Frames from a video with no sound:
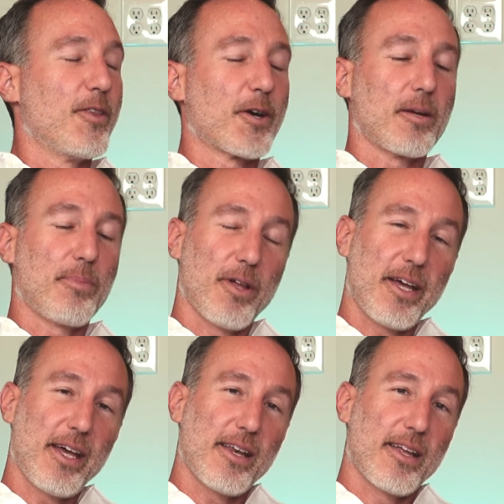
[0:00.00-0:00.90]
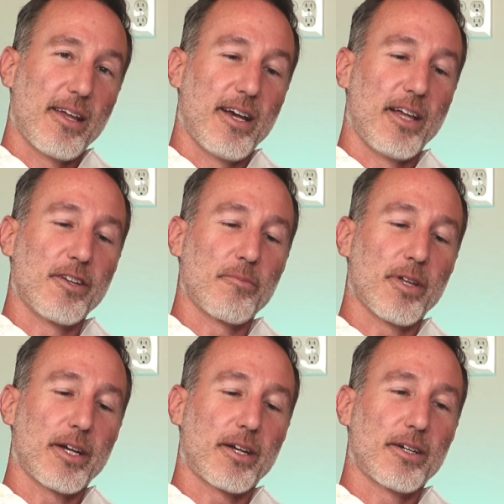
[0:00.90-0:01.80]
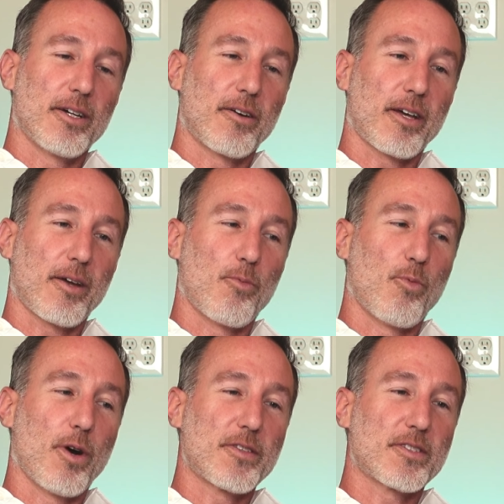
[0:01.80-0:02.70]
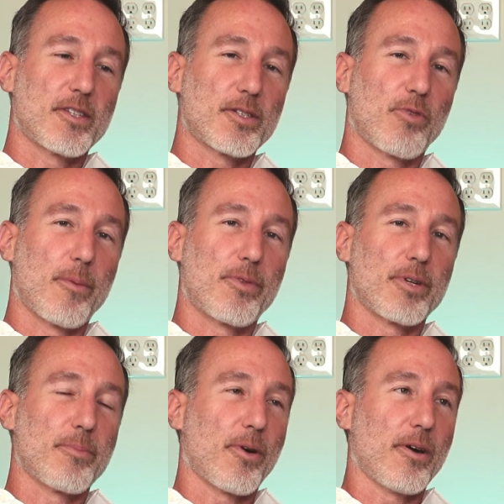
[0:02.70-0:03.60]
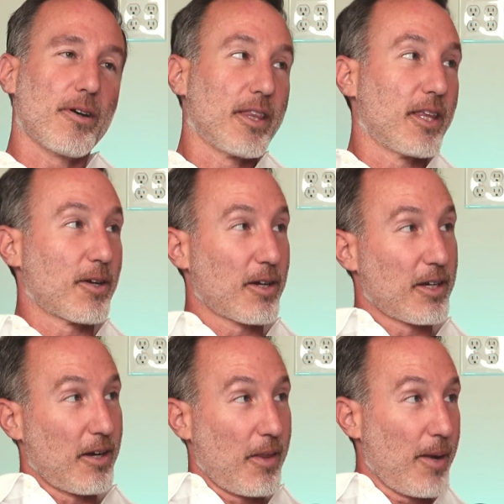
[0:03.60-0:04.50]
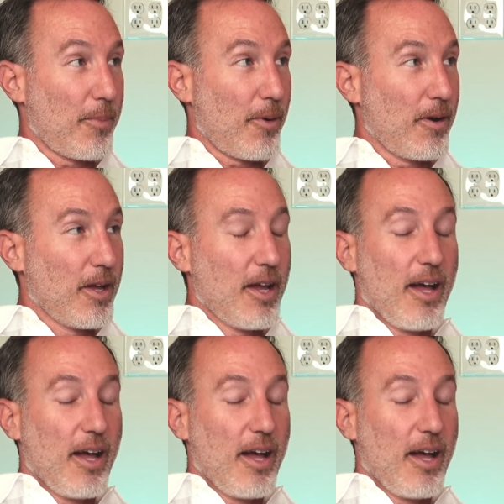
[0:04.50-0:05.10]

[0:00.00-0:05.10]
They're going to play it and then I'm like, okay, what's this Web3 part? And then they're going to get into that part.